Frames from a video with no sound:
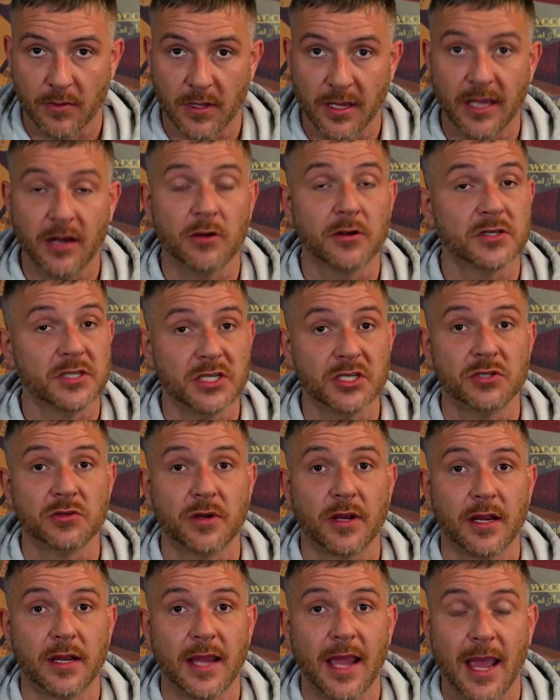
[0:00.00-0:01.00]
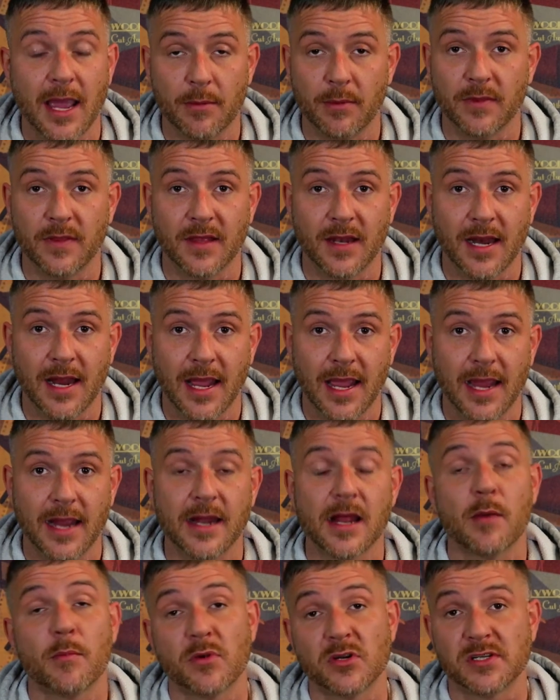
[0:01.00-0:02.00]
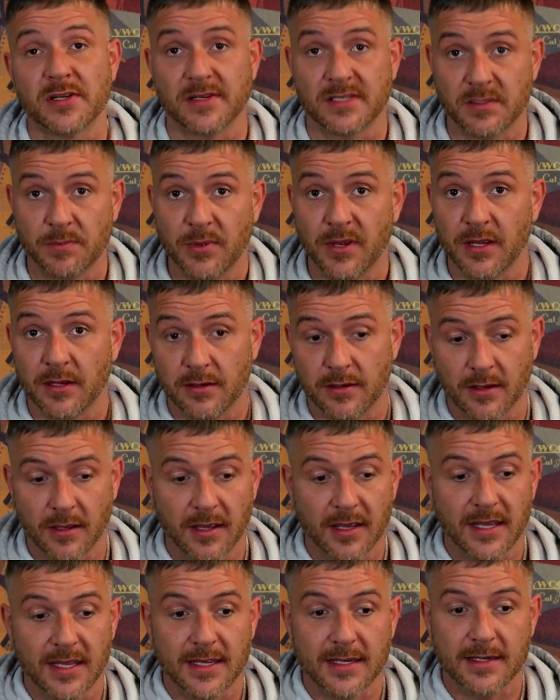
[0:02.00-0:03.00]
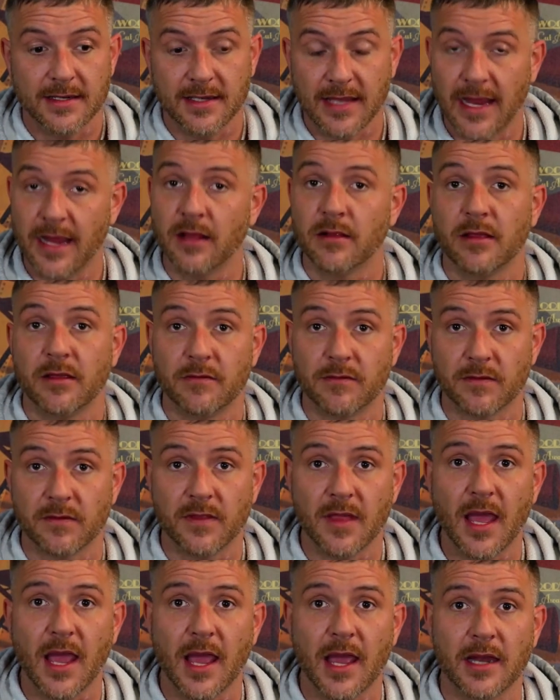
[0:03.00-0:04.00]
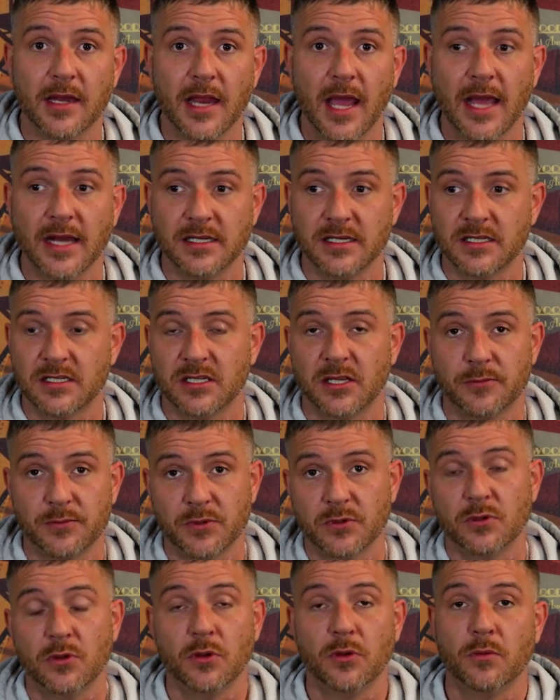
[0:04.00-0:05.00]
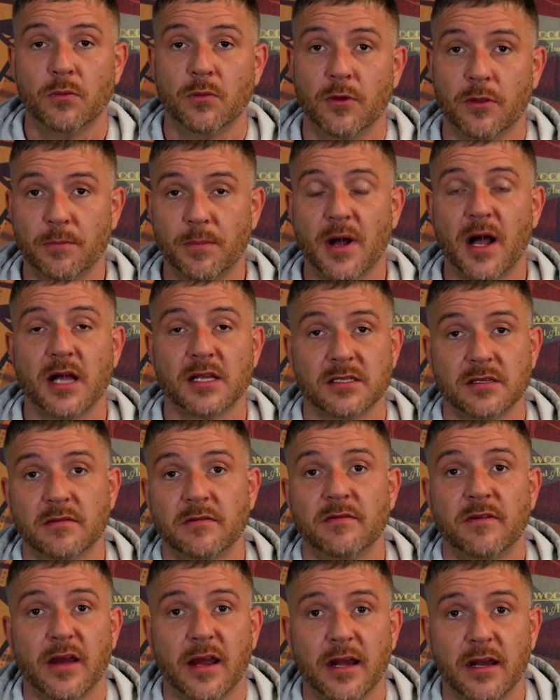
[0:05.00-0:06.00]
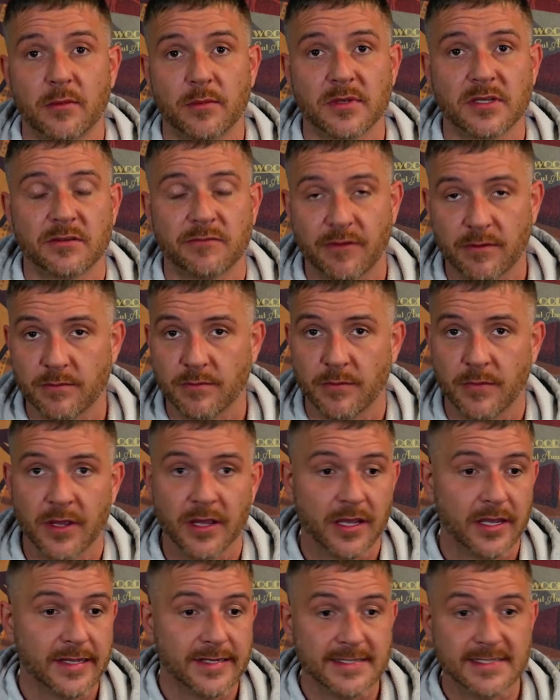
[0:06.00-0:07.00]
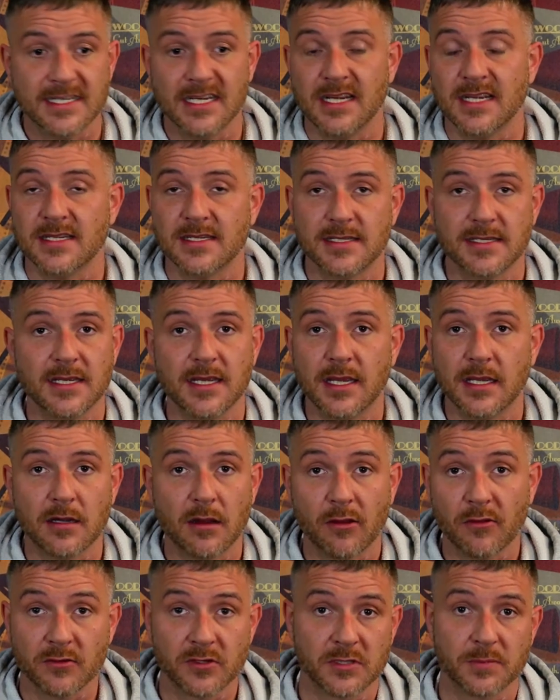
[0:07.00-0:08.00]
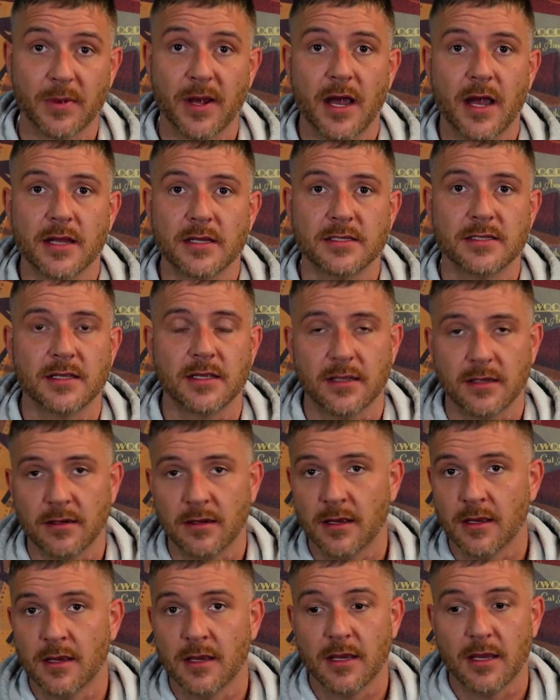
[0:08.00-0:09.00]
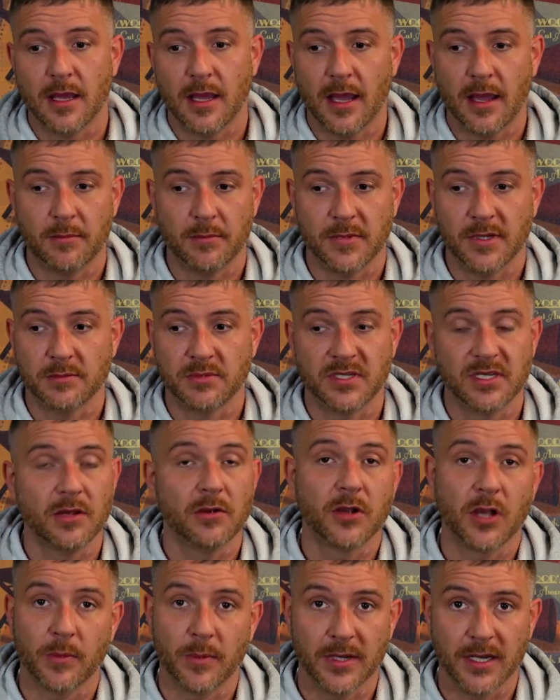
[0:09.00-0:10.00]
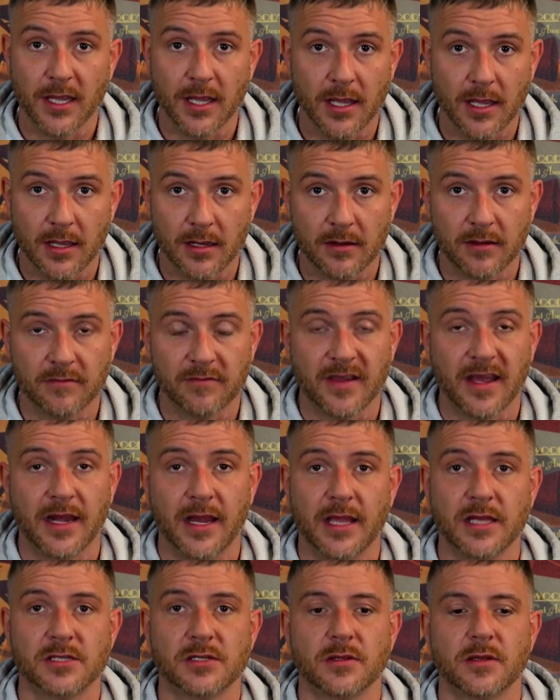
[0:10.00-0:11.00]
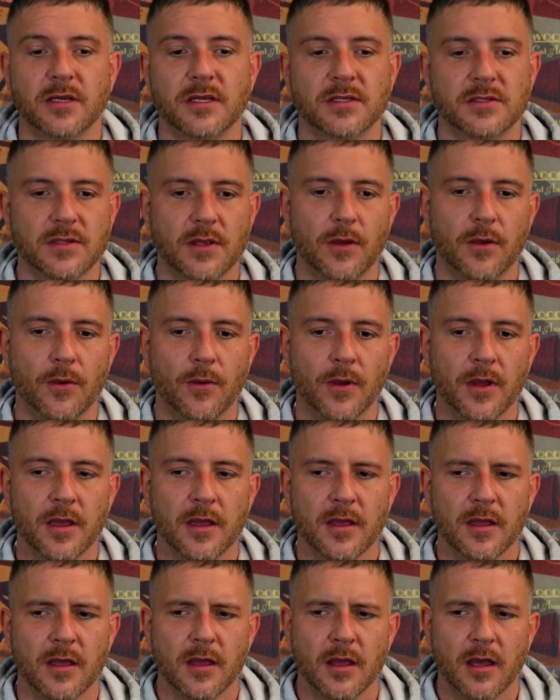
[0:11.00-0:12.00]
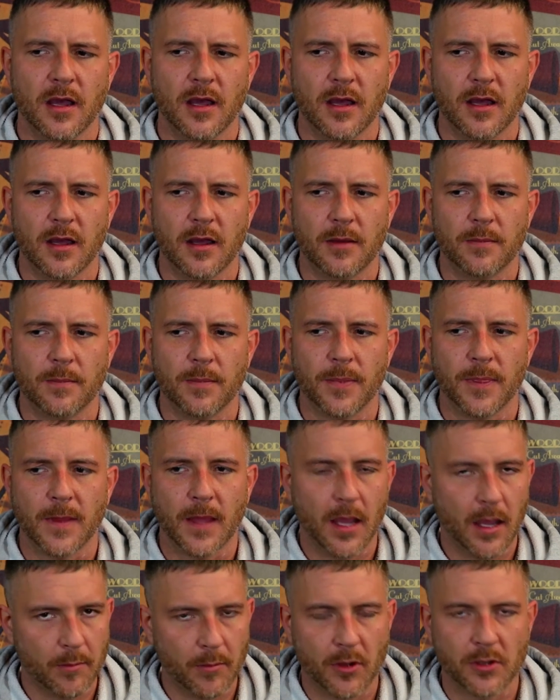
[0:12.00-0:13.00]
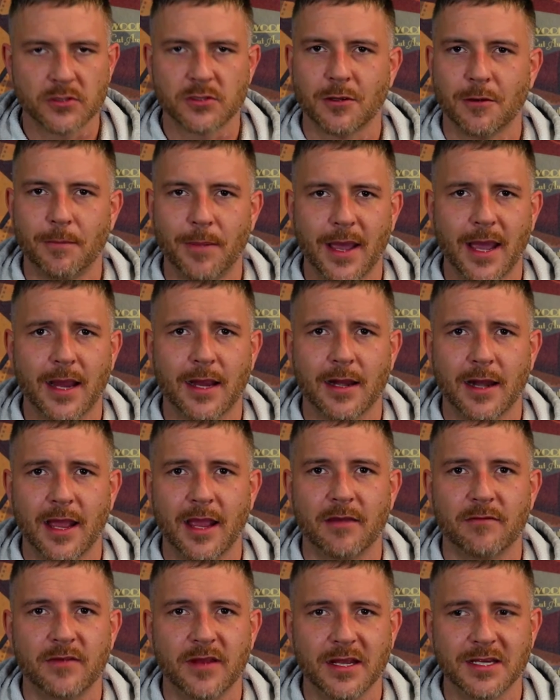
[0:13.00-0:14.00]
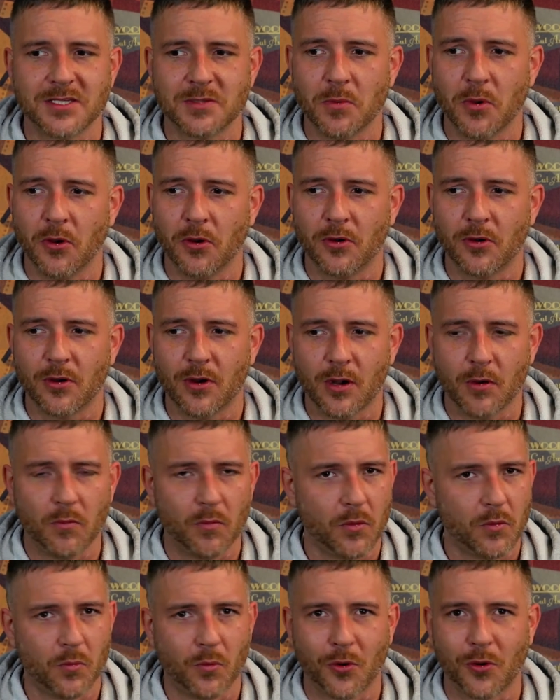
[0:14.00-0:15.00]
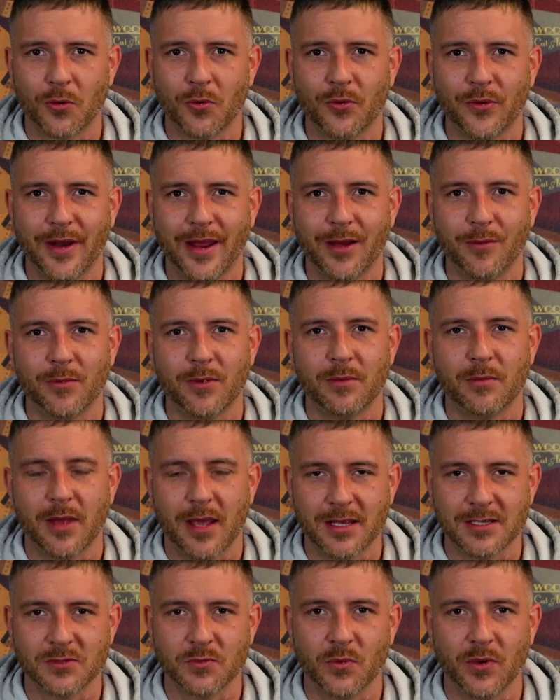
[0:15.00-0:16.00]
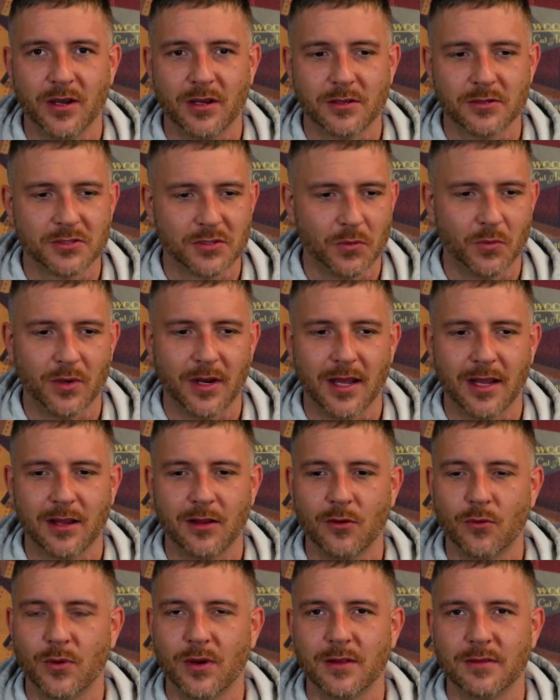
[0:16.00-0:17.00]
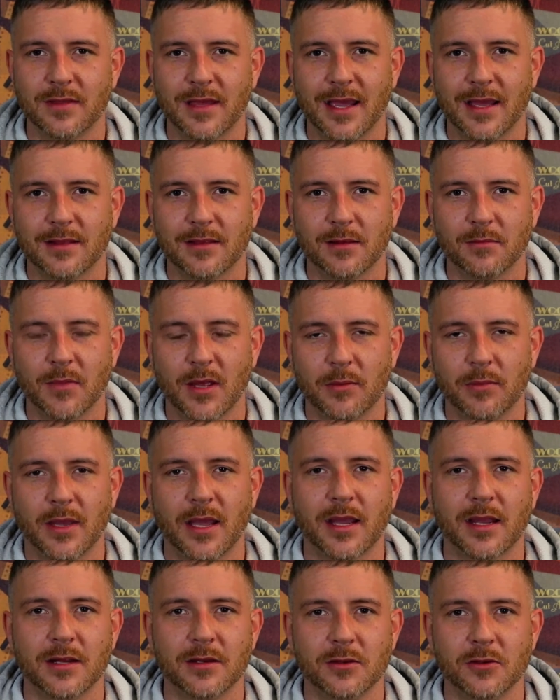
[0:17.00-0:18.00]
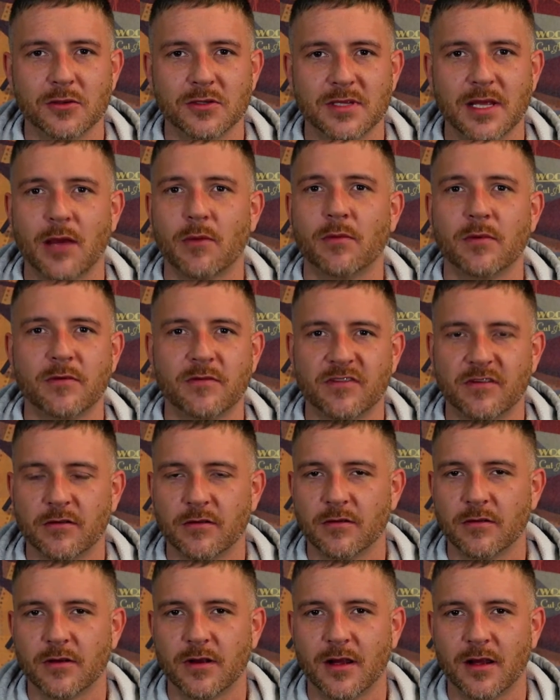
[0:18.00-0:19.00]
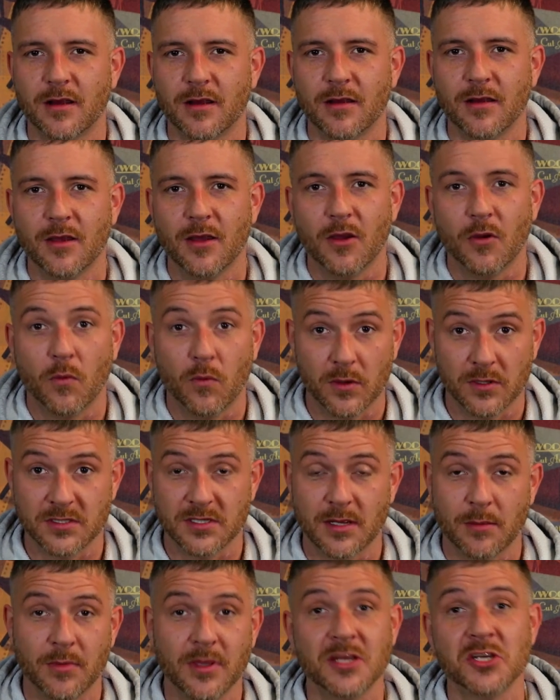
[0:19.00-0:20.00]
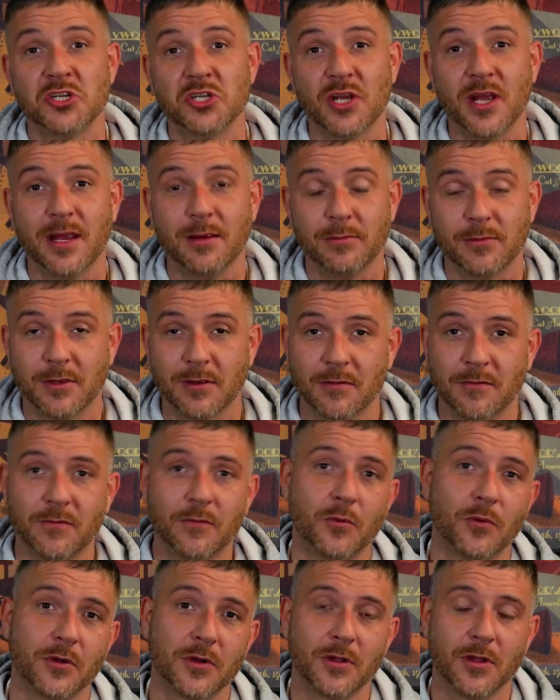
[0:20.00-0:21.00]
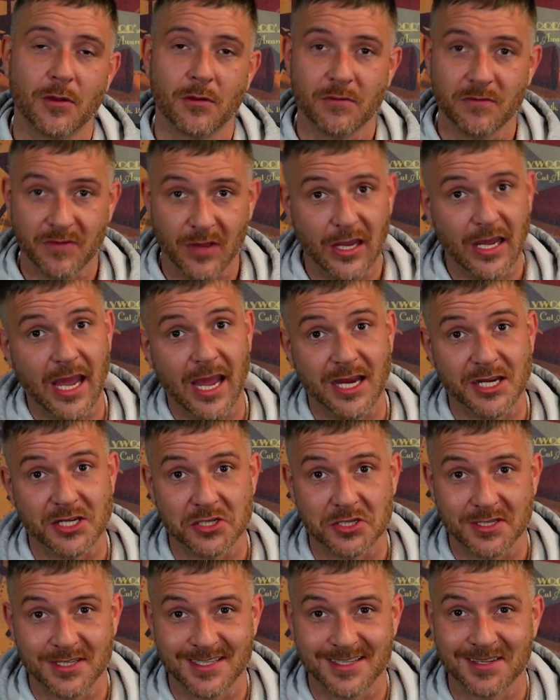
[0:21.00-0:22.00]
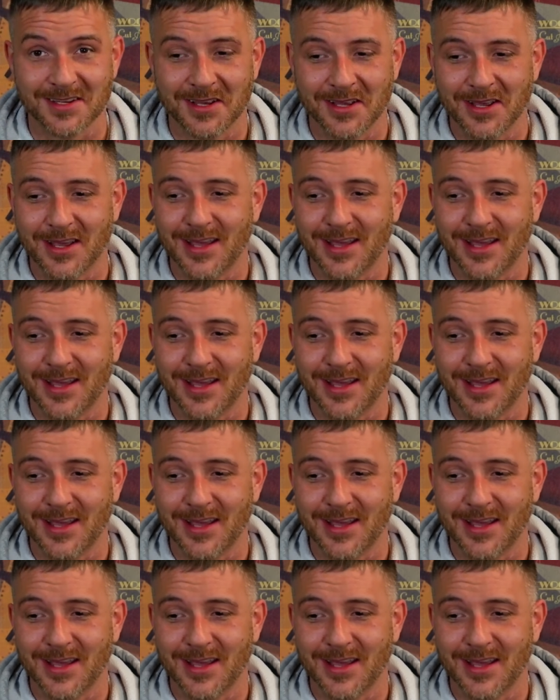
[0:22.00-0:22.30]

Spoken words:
energy drink habit that I had, how much I spent daily for that. I just substitute with positive vitamins from GNC and other spots, and I'm still coming ahead financially. So I'm also a pack and a half day smoker. I work on that one as well, so when I can quit that, then maybe I can use that one for once I'm in shape to afford to go on vacations.